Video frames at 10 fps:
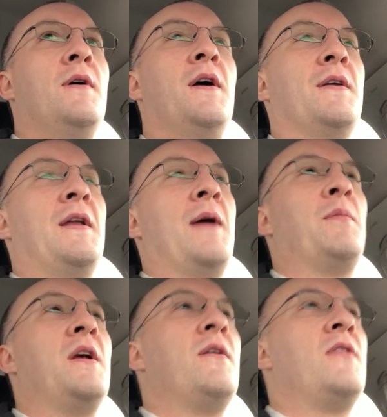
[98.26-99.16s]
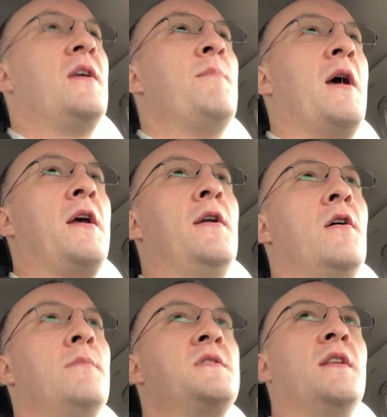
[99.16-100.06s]
namely the
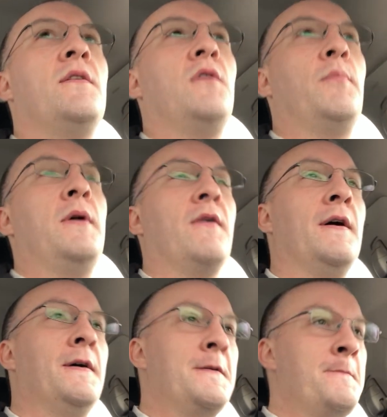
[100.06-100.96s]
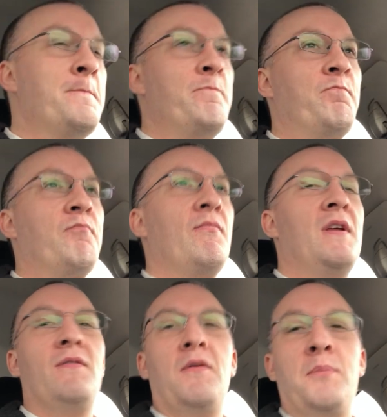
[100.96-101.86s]
Mechagnomes and the Vulpera.
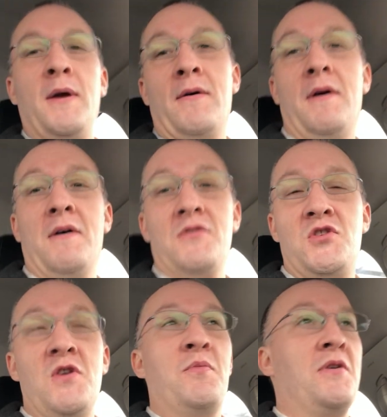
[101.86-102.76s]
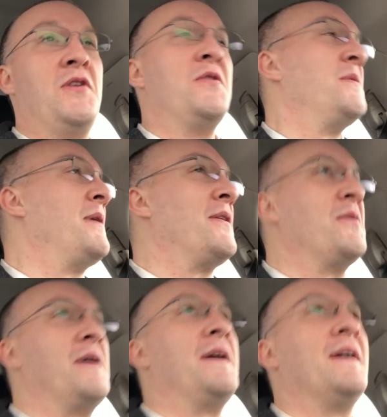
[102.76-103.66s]
The Vulpera are super cute, by
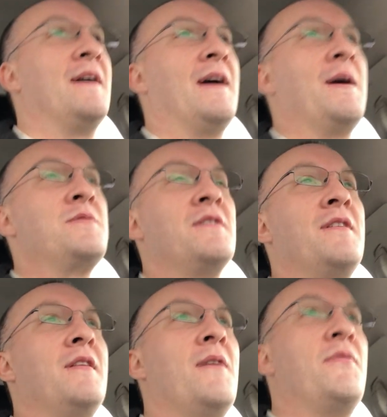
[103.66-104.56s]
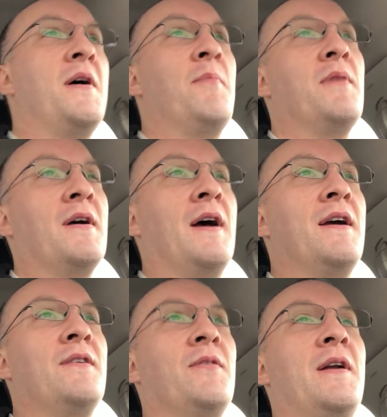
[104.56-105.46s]
the way. I absolutely love them.
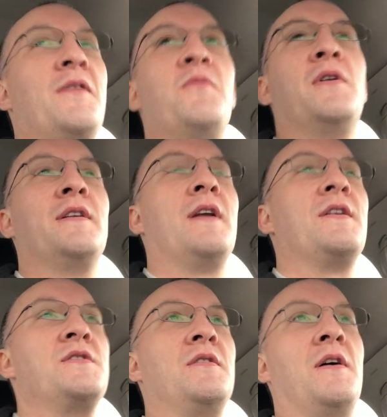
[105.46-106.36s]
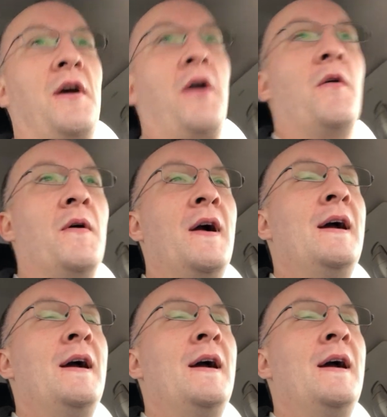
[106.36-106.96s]
I created one not too long ago.